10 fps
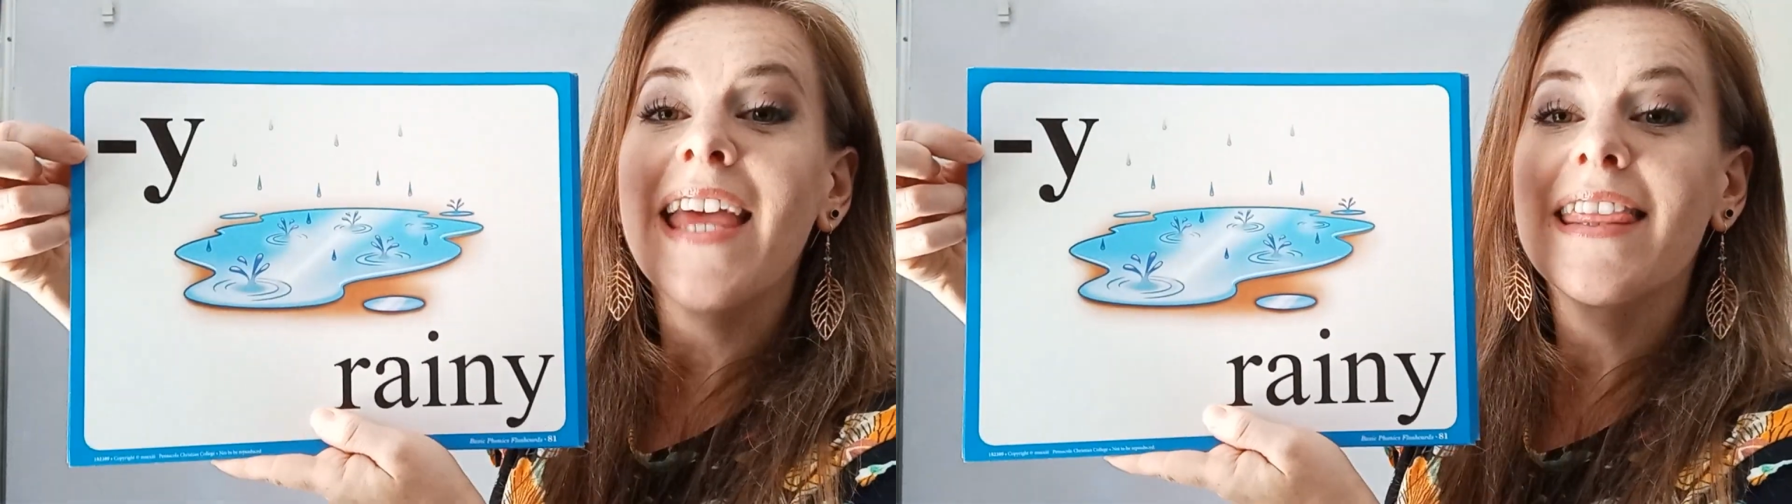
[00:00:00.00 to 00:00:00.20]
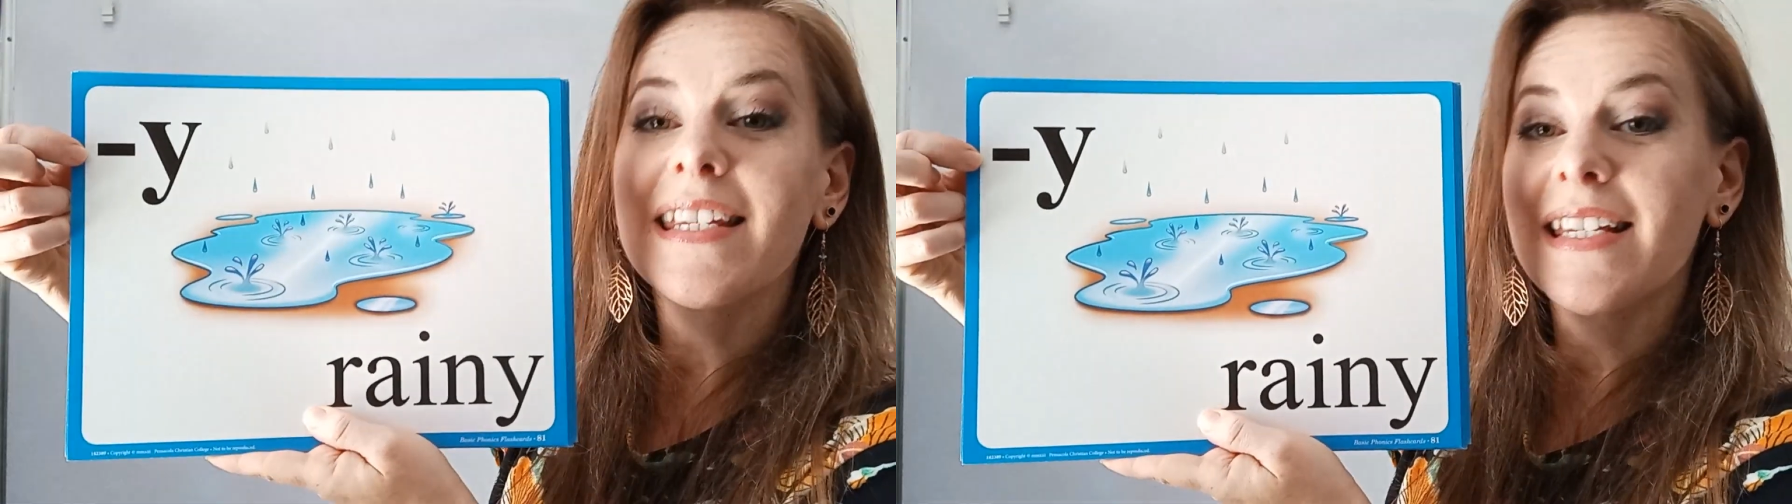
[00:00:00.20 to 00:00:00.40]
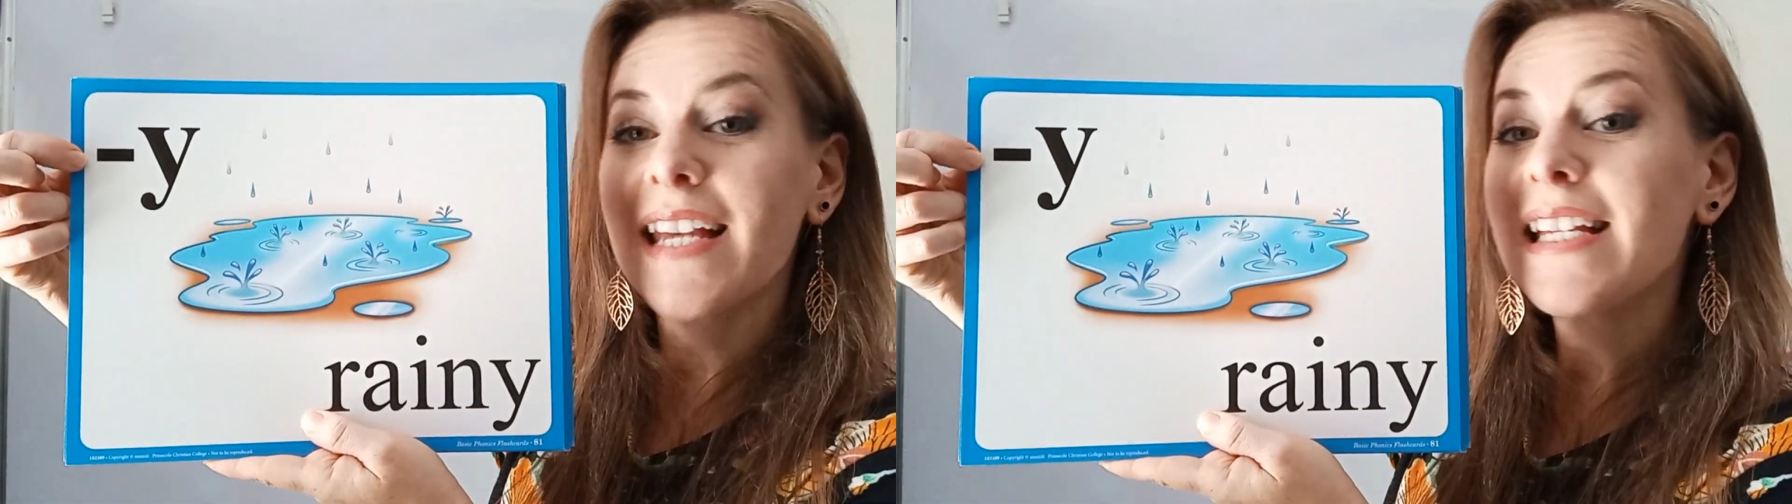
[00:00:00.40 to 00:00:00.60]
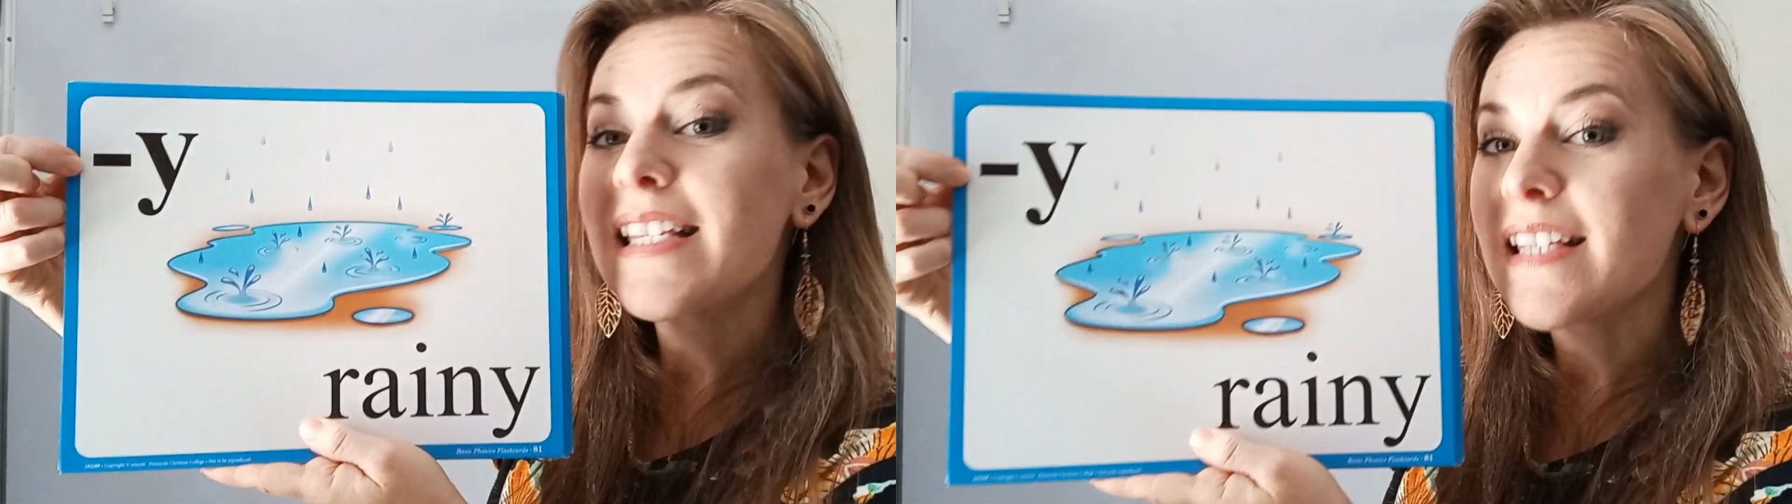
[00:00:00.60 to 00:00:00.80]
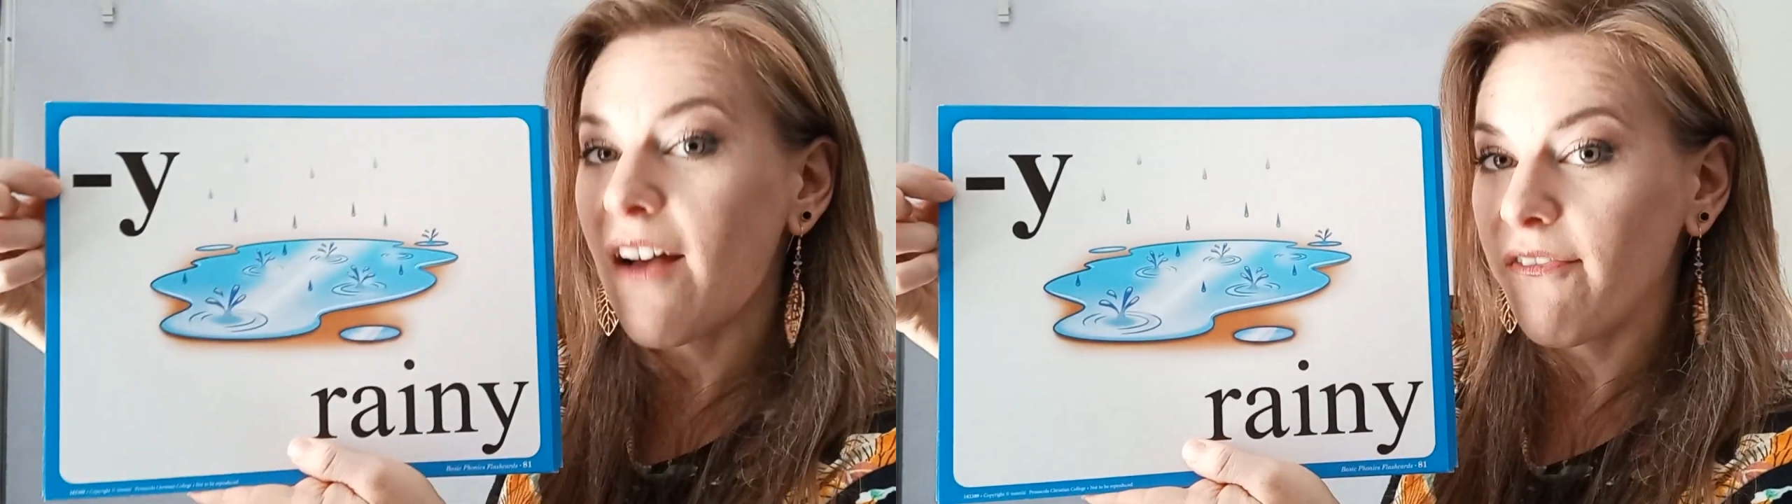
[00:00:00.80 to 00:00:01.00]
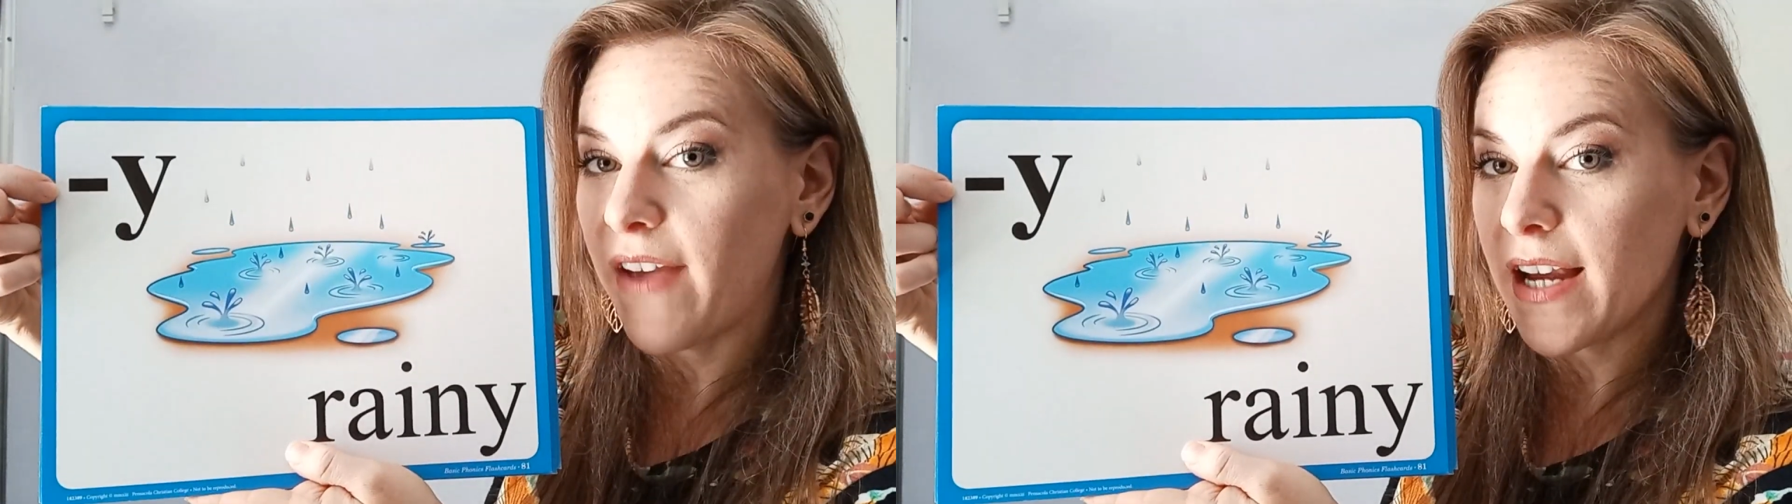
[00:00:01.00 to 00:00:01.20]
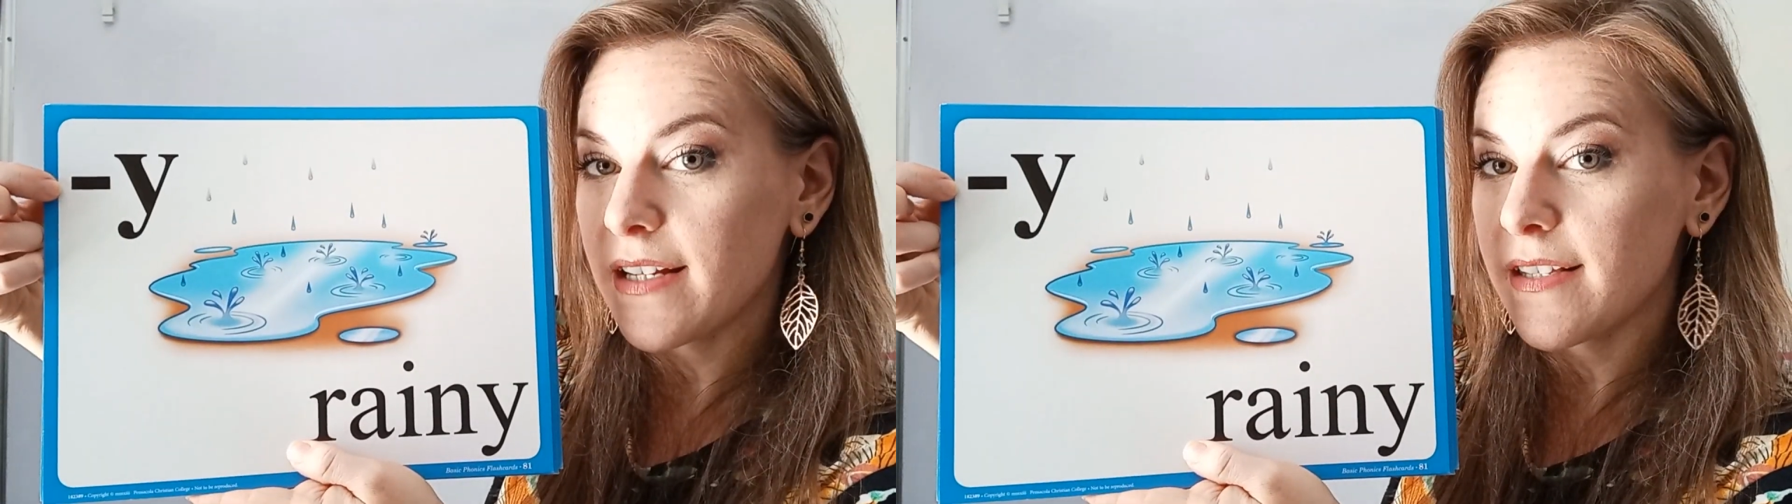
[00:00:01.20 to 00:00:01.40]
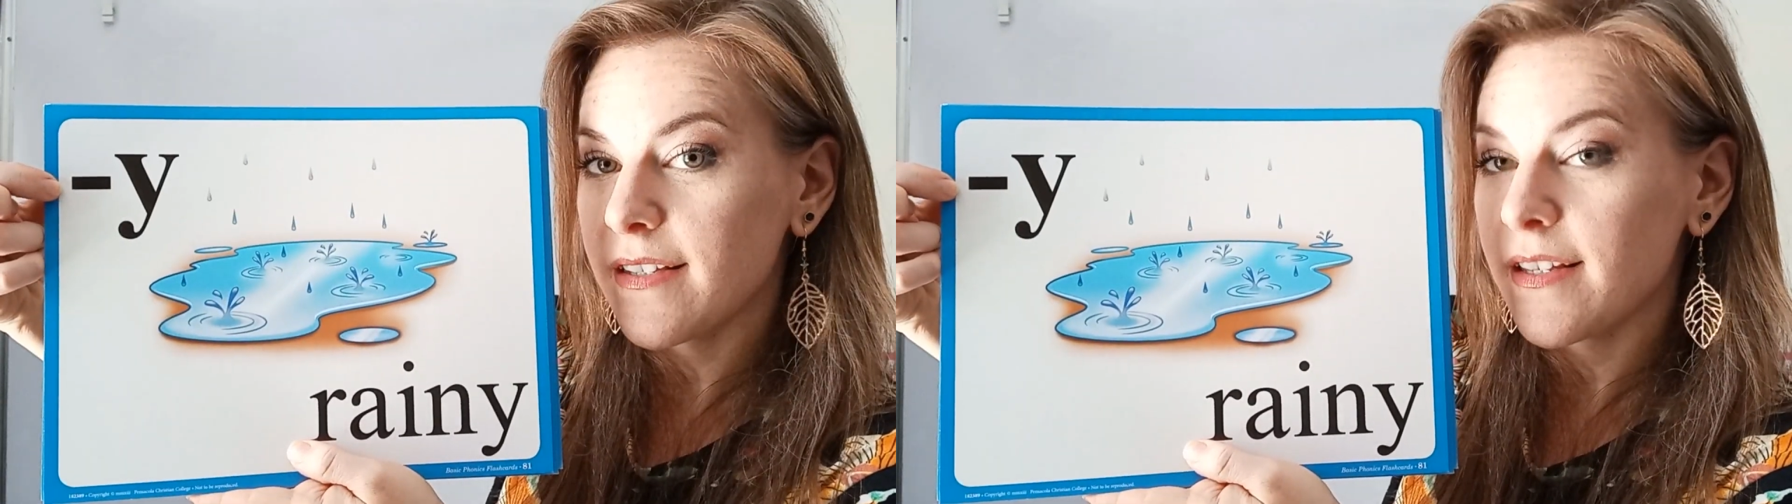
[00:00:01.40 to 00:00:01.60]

this is a suffix.